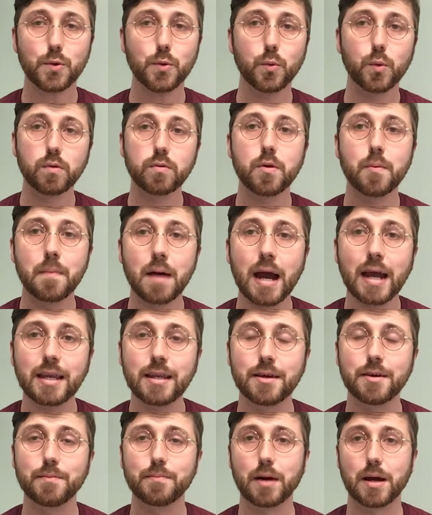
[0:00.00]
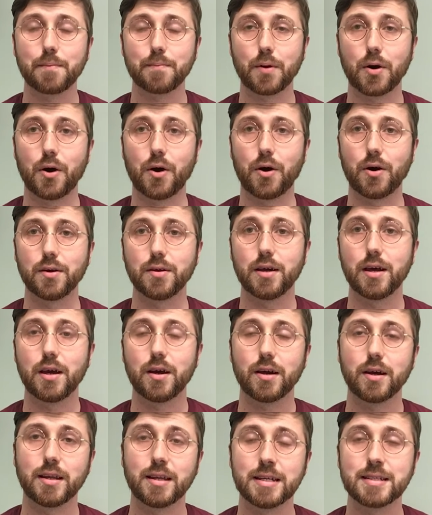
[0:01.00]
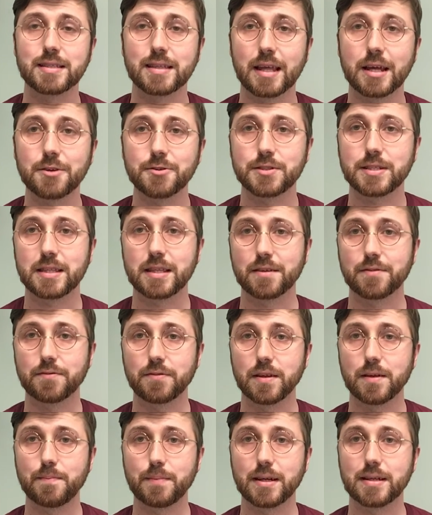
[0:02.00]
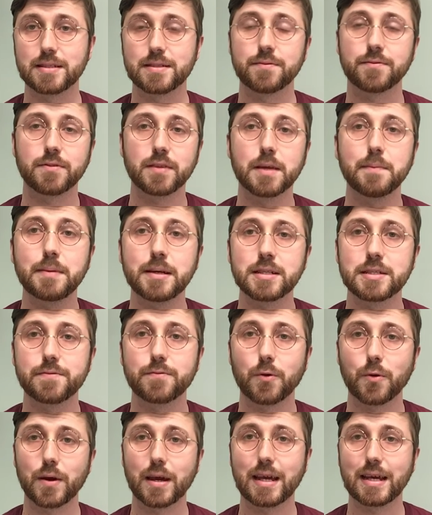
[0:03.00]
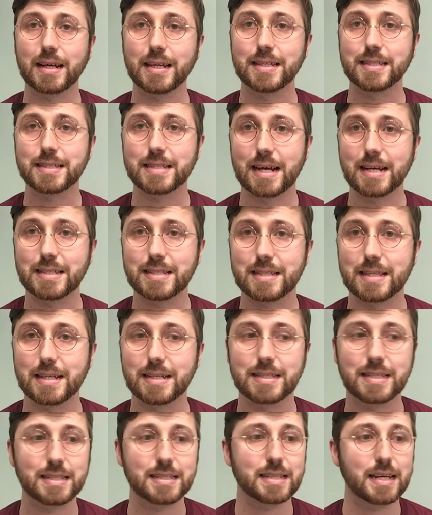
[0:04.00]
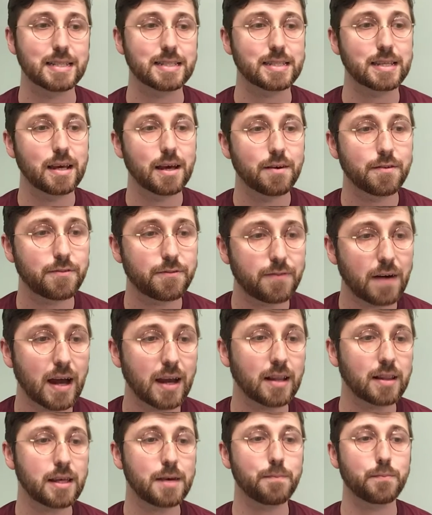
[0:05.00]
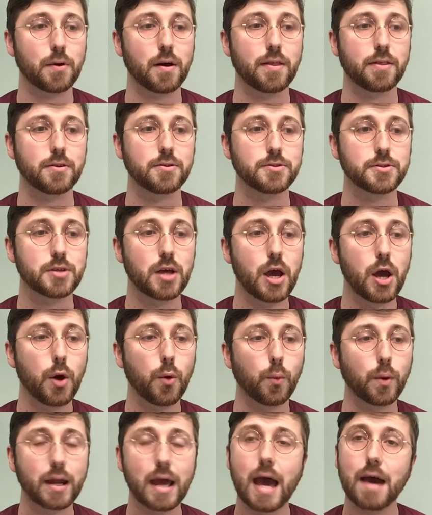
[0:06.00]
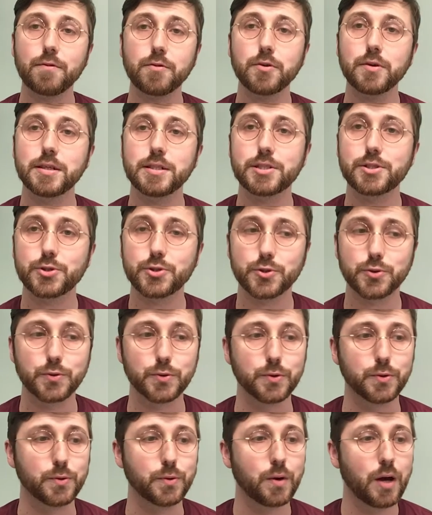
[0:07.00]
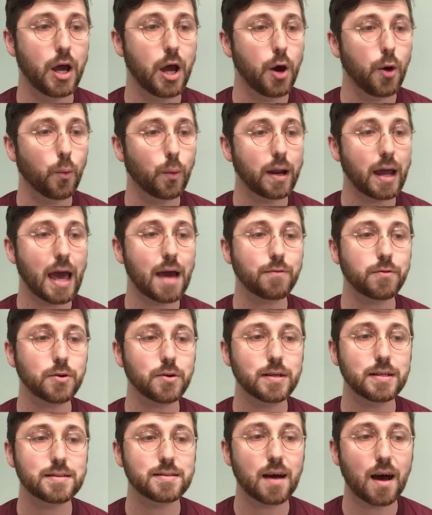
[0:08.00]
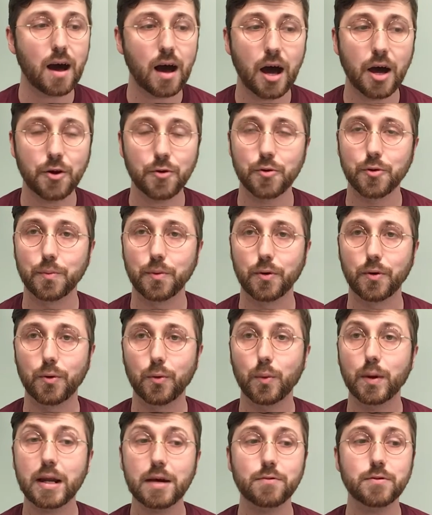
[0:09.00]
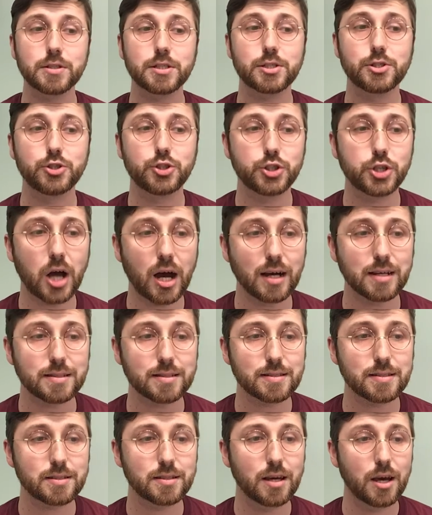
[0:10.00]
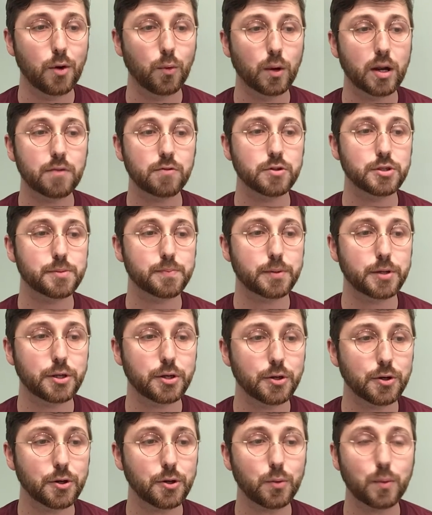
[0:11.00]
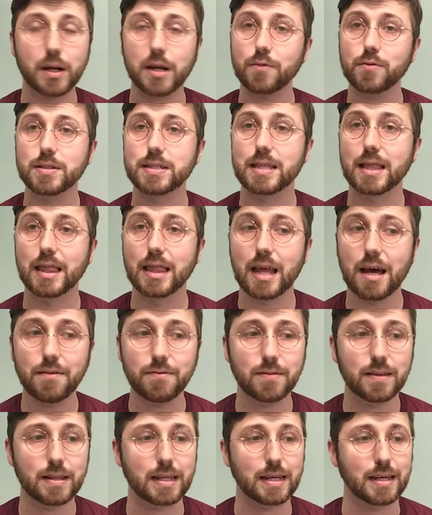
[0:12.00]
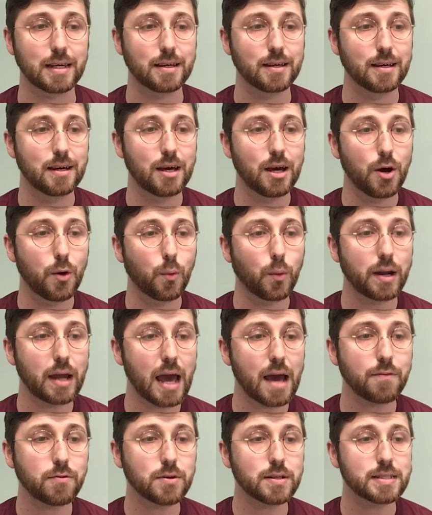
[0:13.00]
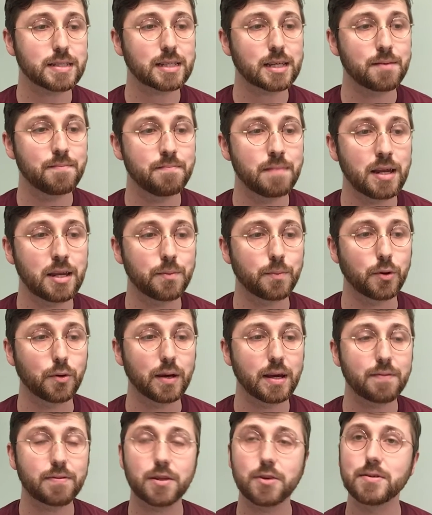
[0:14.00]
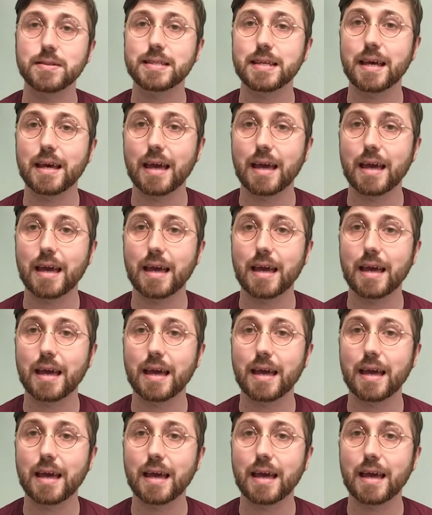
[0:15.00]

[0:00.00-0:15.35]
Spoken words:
We're reminded by Paul in his letter to the Philippians. In Philippians 4:8, he says this. He says, finally, brothers, whatever is true, whatever is honorable, whatever is just, whatever is pure, whatever is lovely, whatever is commendable, if there is